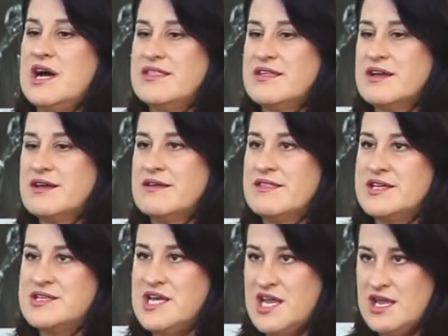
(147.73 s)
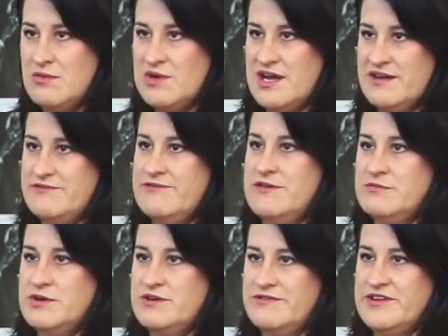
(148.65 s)
I think that any wife
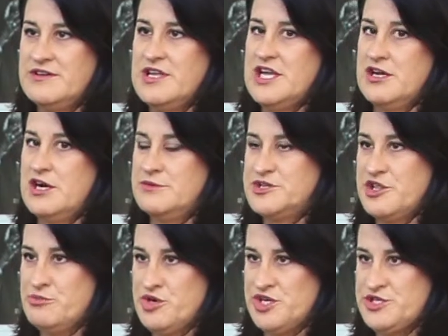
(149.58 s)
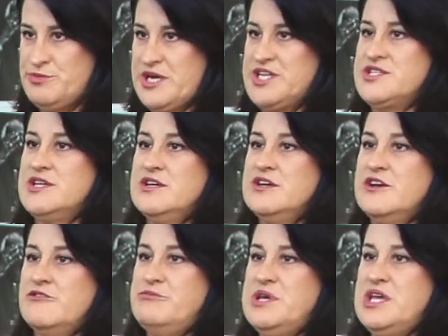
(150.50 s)
would feel alarmed at the prospect of